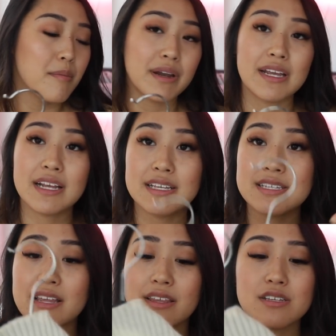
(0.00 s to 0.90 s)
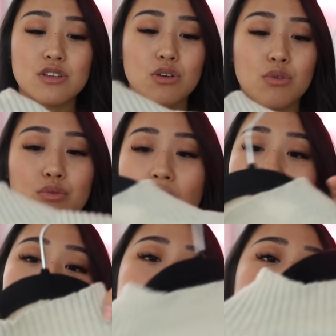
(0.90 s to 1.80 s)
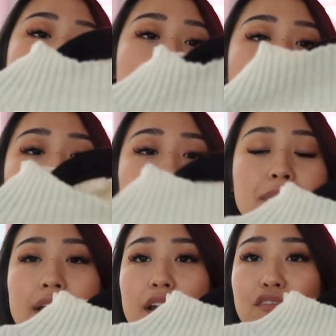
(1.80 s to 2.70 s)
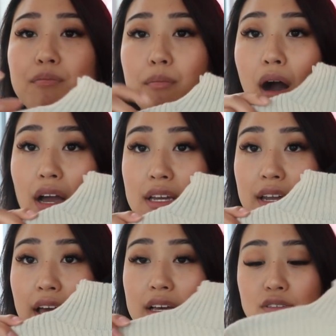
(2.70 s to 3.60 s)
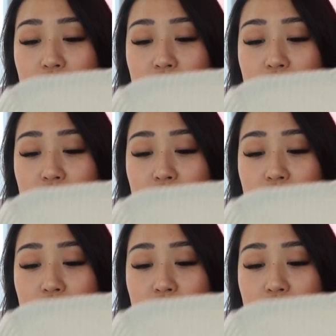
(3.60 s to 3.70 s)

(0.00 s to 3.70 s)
but it is this cropped kind of mock neck